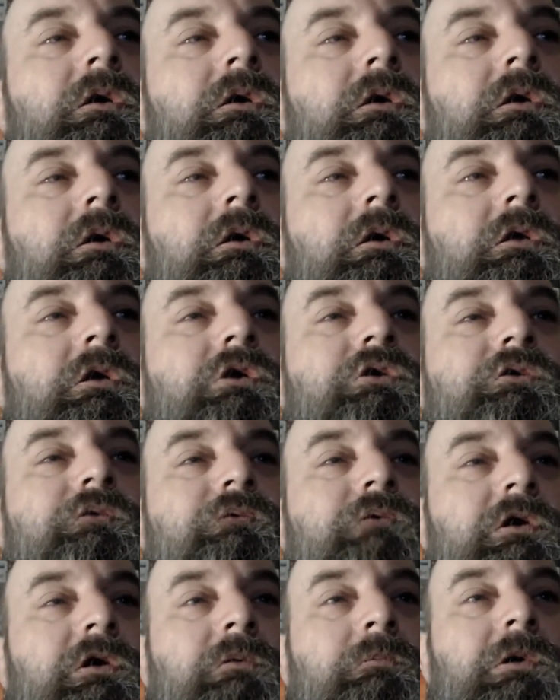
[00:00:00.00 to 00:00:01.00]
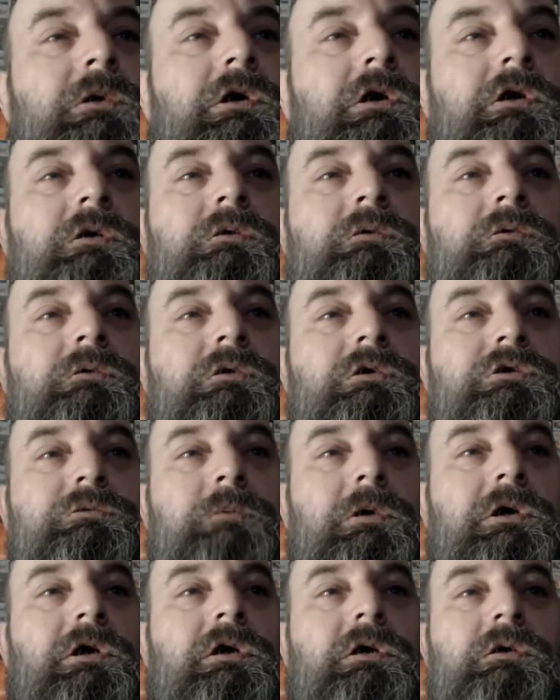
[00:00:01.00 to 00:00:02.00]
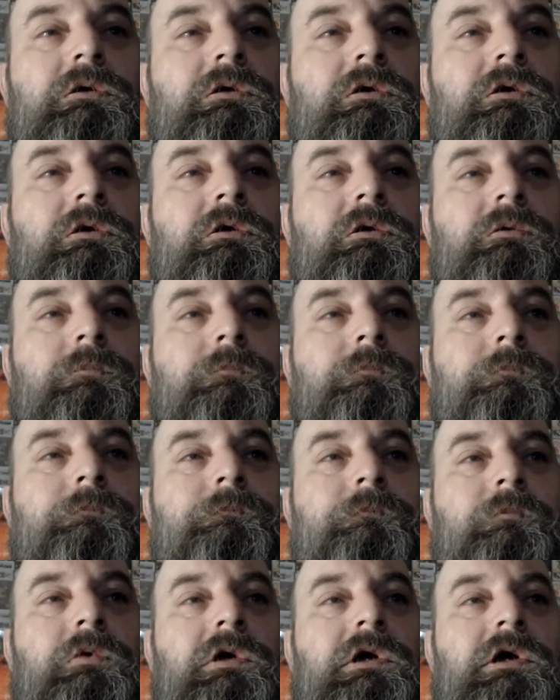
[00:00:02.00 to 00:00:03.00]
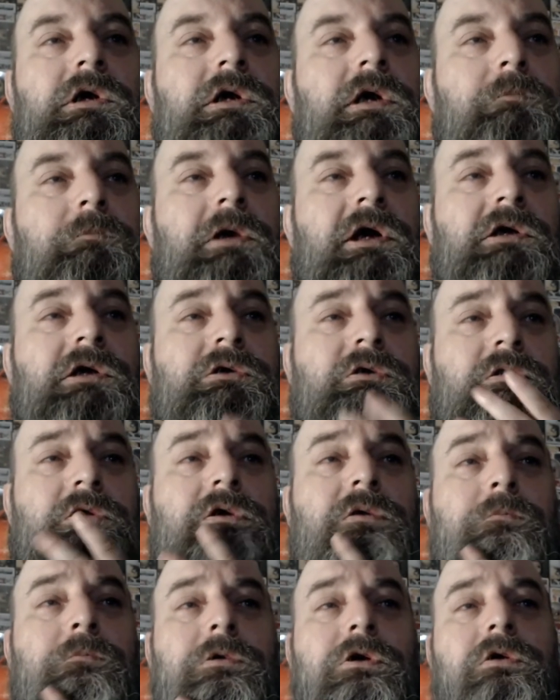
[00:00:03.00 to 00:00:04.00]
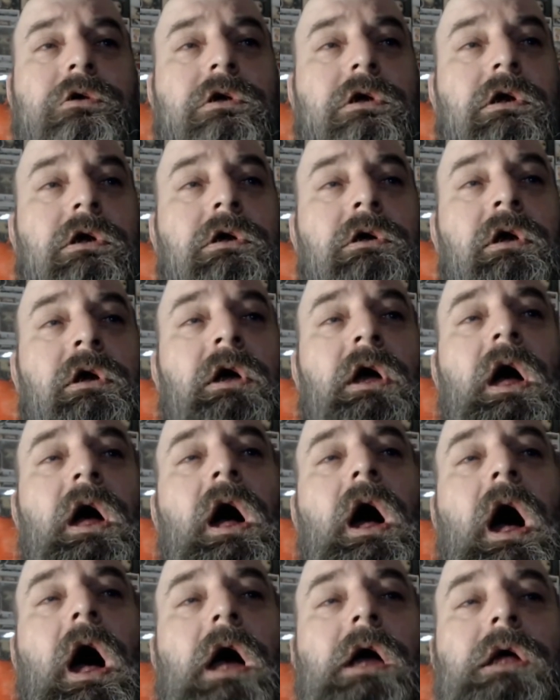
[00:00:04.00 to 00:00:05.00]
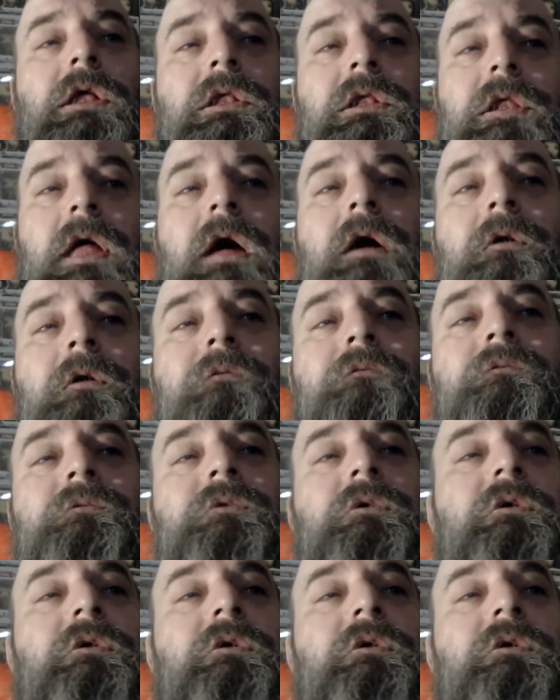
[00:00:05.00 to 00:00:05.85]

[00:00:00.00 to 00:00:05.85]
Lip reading: This friend of mine, this man, when I came back to the community, I left